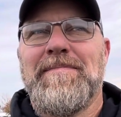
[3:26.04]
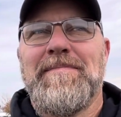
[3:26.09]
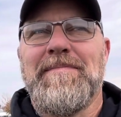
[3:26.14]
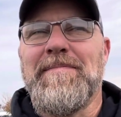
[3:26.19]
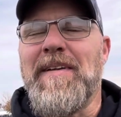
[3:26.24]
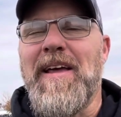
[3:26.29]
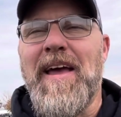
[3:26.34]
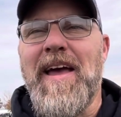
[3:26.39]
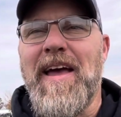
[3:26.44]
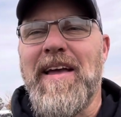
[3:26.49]

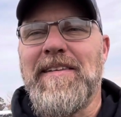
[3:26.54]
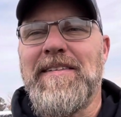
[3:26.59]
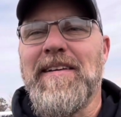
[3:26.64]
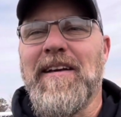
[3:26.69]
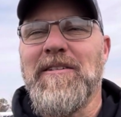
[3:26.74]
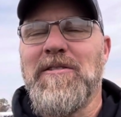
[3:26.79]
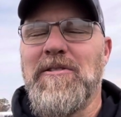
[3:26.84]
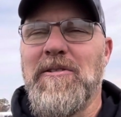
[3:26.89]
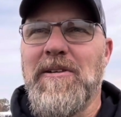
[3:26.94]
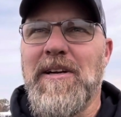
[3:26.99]
Nah. Tell
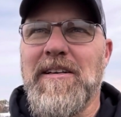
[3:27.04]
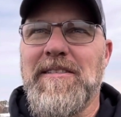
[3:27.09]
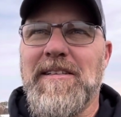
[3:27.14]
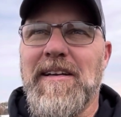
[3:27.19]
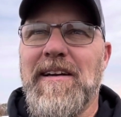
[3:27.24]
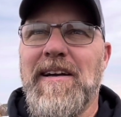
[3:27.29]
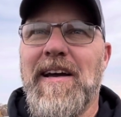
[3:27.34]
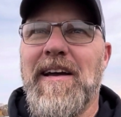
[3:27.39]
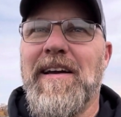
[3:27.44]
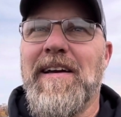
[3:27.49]
Jude I
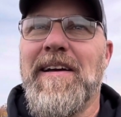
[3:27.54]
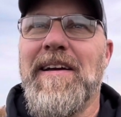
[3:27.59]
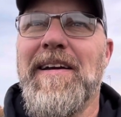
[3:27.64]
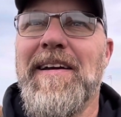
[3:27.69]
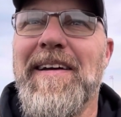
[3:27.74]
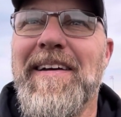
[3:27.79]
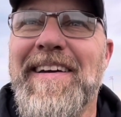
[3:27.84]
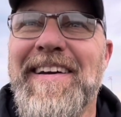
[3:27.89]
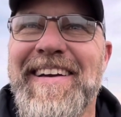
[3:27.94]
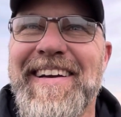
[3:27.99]
said hi.
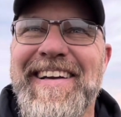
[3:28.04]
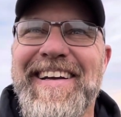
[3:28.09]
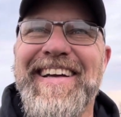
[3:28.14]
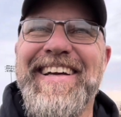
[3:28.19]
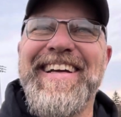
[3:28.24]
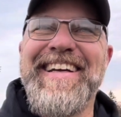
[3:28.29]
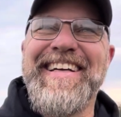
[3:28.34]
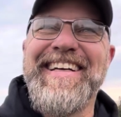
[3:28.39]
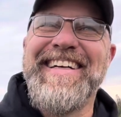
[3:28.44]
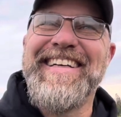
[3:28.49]
All right.
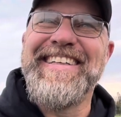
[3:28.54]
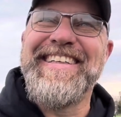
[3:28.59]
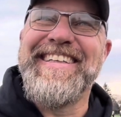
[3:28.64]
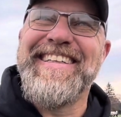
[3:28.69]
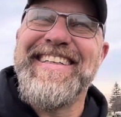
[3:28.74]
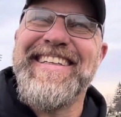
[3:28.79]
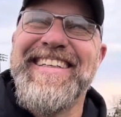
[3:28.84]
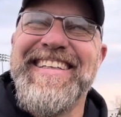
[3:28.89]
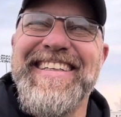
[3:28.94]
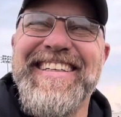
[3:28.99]
Thank you
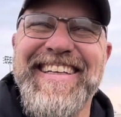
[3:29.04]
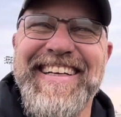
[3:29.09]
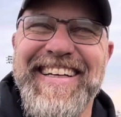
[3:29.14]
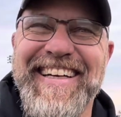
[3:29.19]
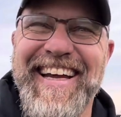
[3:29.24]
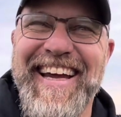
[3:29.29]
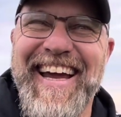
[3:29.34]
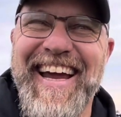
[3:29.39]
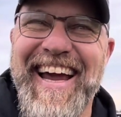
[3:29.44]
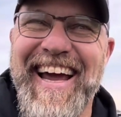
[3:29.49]
for the time.
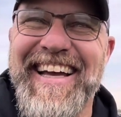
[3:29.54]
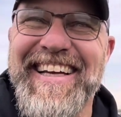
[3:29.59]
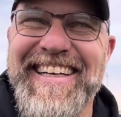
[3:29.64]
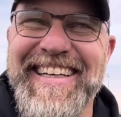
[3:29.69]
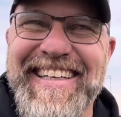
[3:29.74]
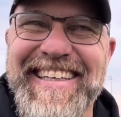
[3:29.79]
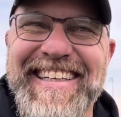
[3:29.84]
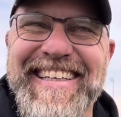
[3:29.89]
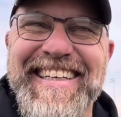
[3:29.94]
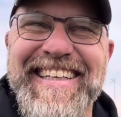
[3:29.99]
yeah. Good luck
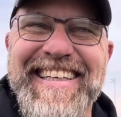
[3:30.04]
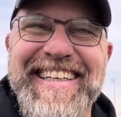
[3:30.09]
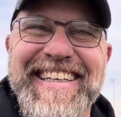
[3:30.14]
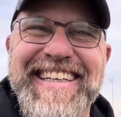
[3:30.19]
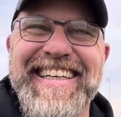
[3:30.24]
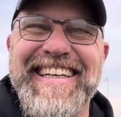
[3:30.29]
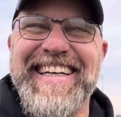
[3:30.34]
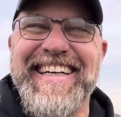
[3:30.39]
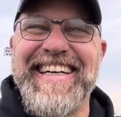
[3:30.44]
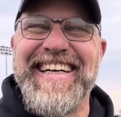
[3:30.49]
moving
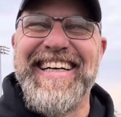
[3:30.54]
forward.